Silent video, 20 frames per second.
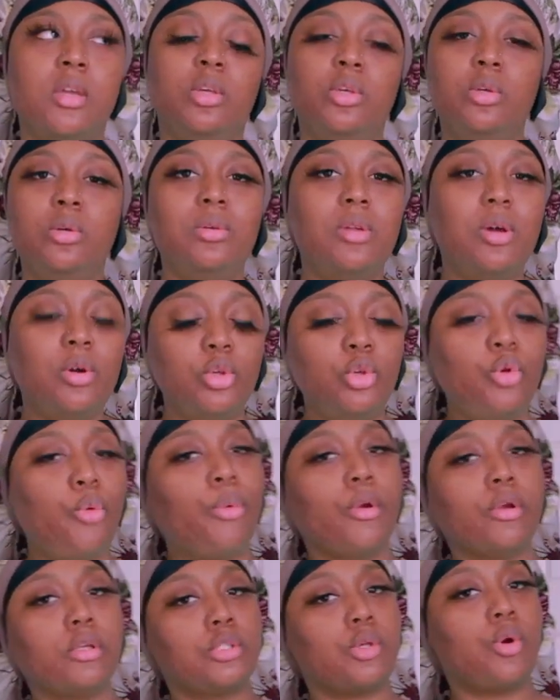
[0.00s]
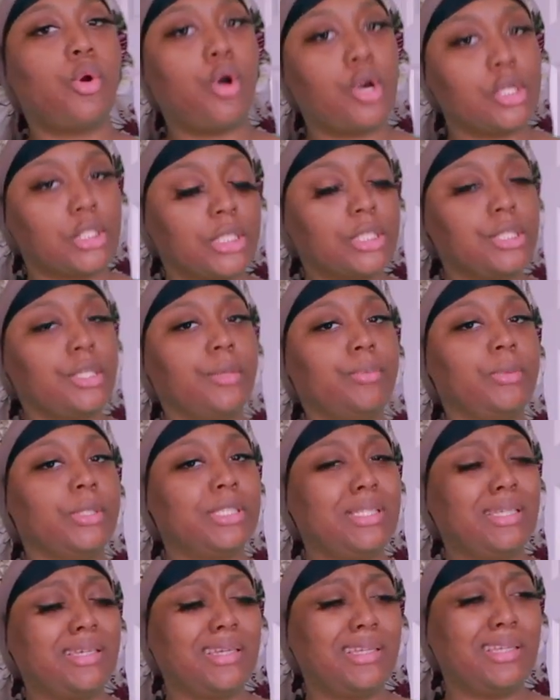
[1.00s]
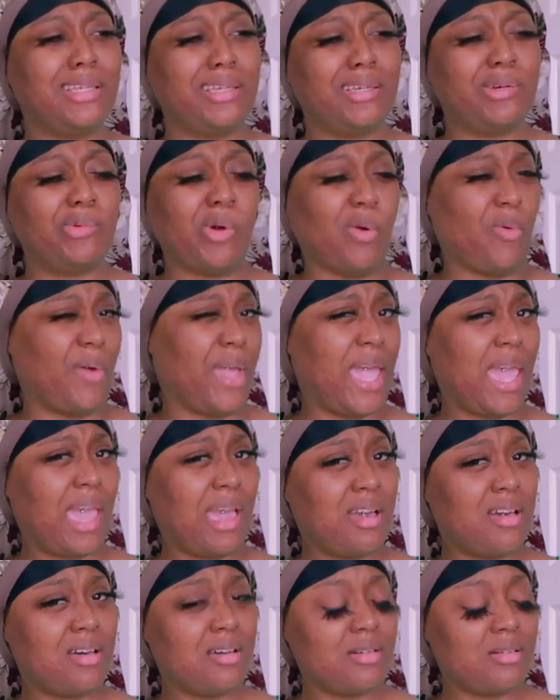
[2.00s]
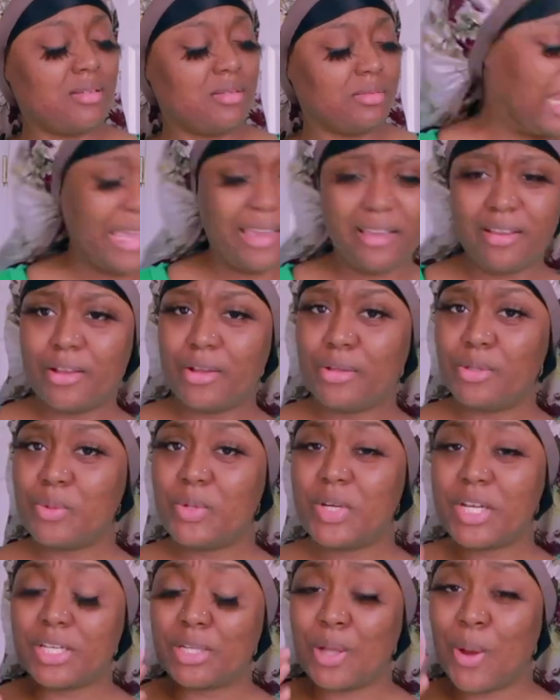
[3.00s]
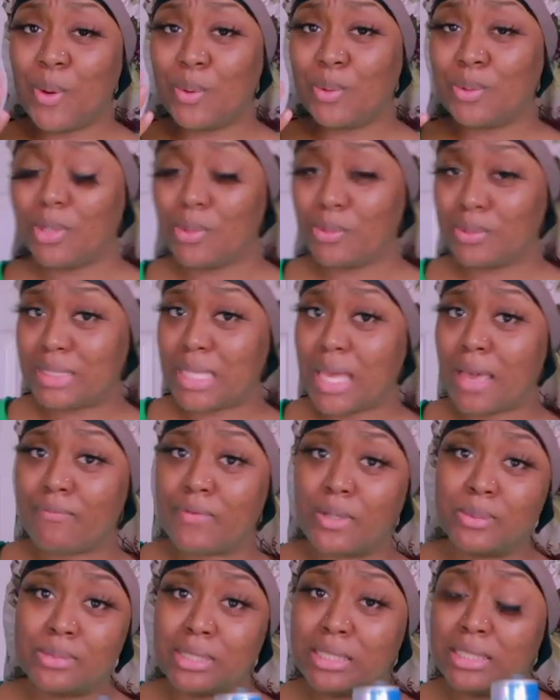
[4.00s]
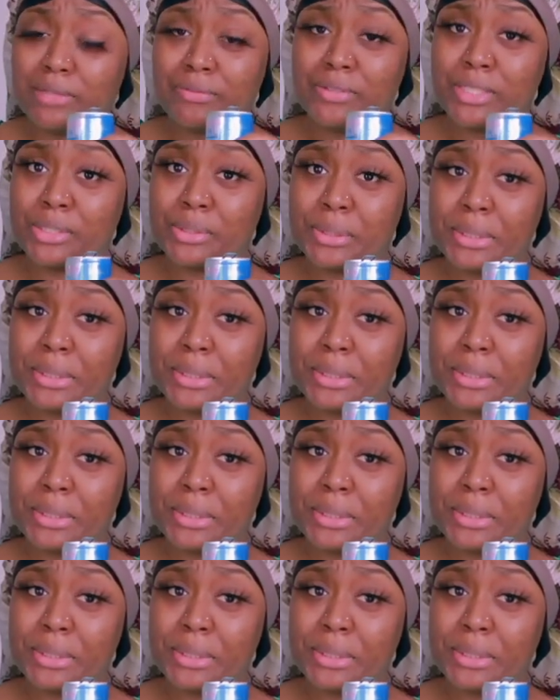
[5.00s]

you know, you work so hard to clear up your skin and it won't echo. Like, girl, you couldn't hold on till out the Nivea